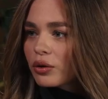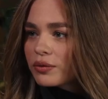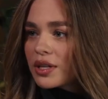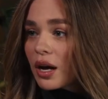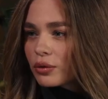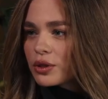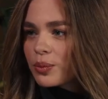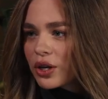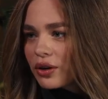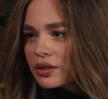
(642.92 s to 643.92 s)
a lot of
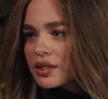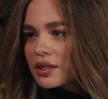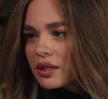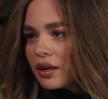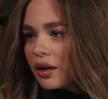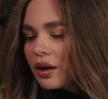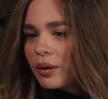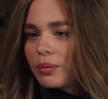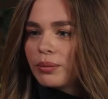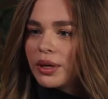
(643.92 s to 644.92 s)
doubts because
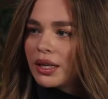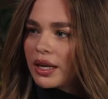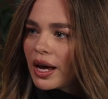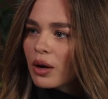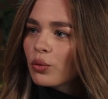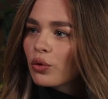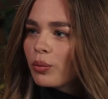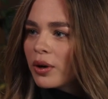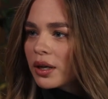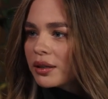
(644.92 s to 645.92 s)
being a young
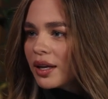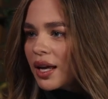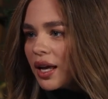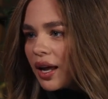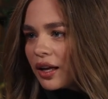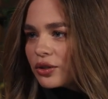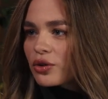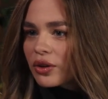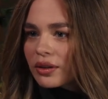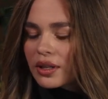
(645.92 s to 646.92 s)
woman
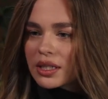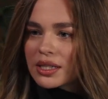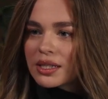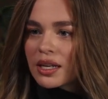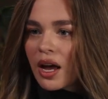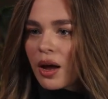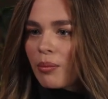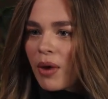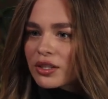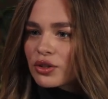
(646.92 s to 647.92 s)
entering this
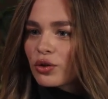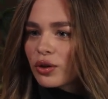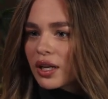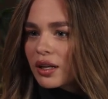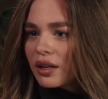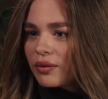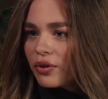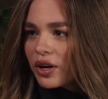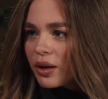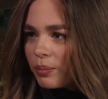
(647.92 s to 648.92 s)
masculine
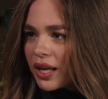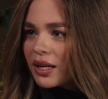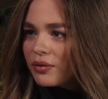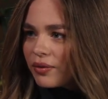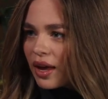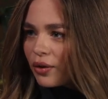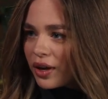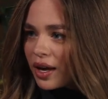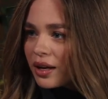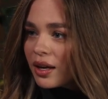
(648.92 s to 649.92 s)
and very competitive
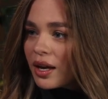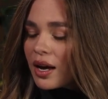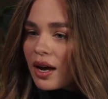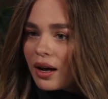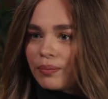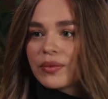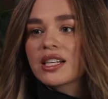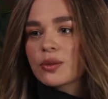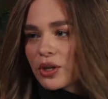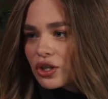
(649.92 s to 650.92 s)
area,
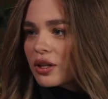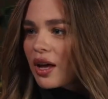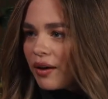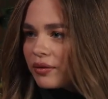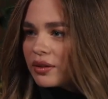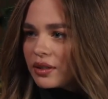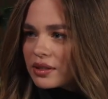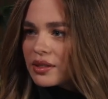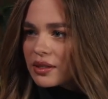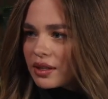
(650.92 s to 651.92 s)
especially having
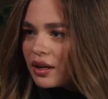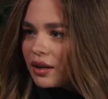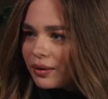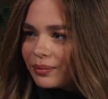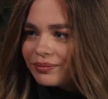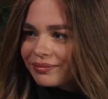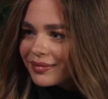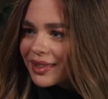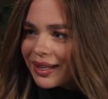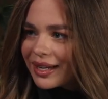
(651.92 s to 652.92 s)
this
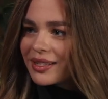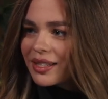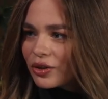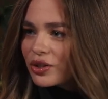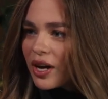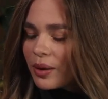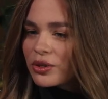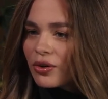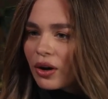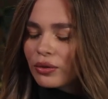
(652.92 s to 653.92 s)
like
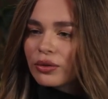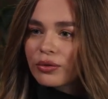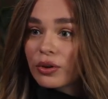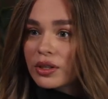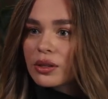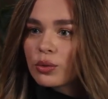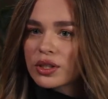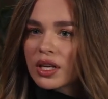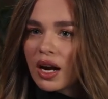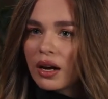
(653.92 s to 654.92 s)
stereotypes around, of course I
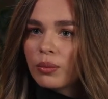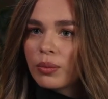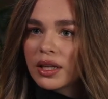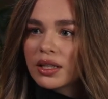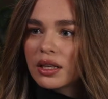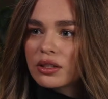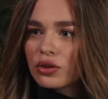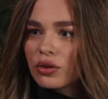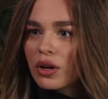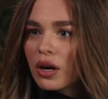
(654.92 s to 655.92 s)
was scared, but
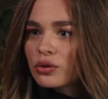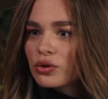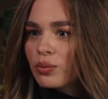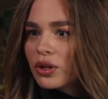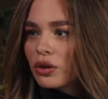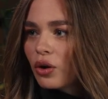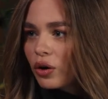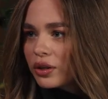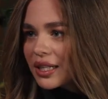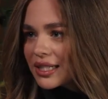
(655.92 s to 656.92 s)
it turned out to be
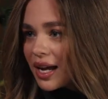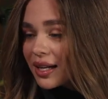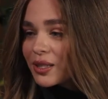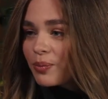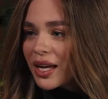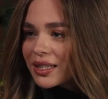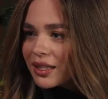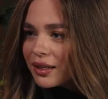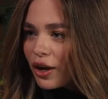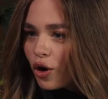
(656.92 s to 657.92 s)
not as I
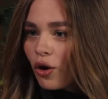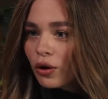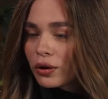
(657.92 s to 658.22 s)
expected at